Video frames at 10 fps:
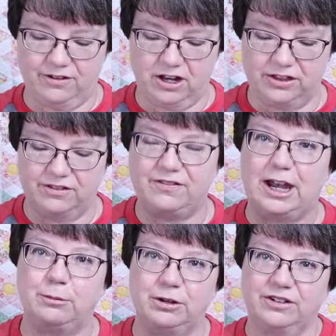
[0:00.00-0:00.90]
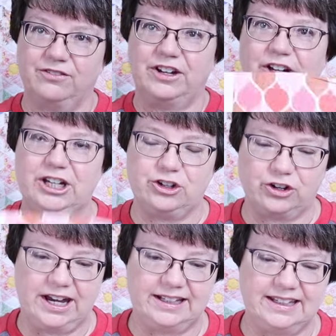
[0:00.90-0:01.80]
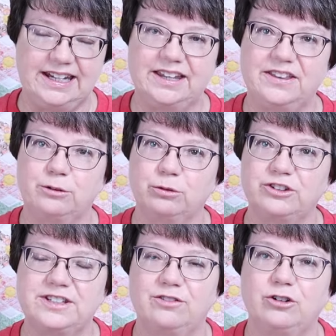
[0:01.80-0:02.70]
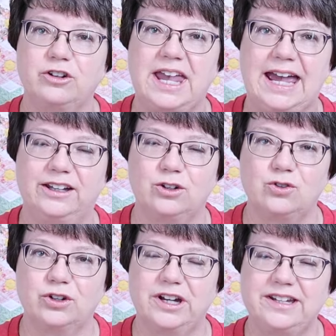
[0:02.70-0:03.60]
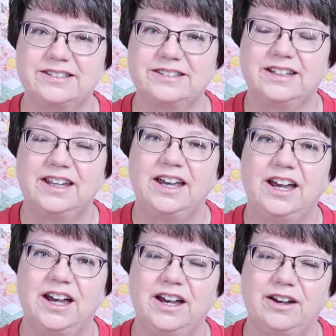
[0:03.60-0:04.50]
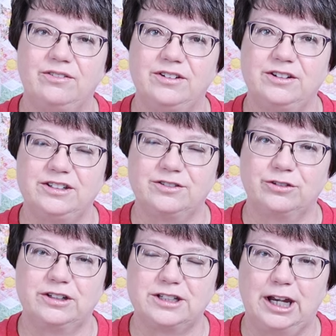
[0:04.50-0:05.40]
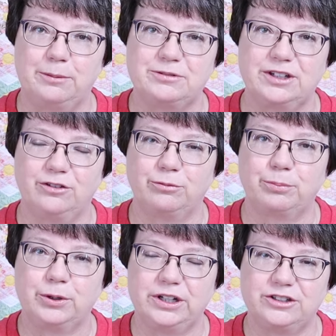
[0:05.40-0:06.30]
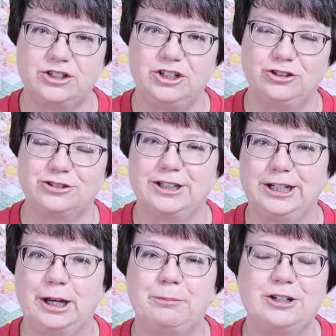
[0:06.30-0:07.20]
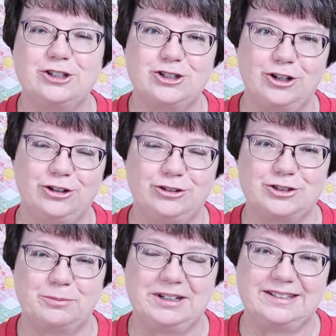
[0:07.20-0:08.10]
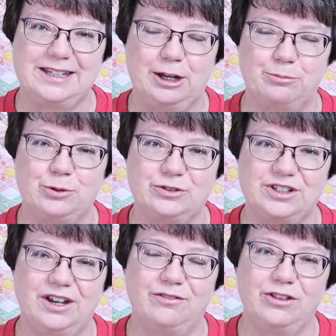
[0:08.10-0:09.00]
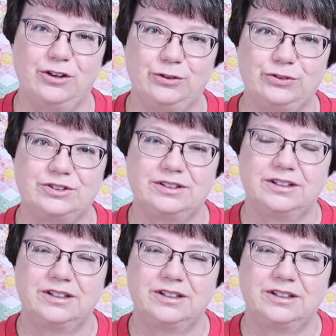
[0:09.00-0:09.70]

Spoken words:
on the fabric varied greatly, and there were several categories of different types of prints used, and I'm going to show you some examples of those.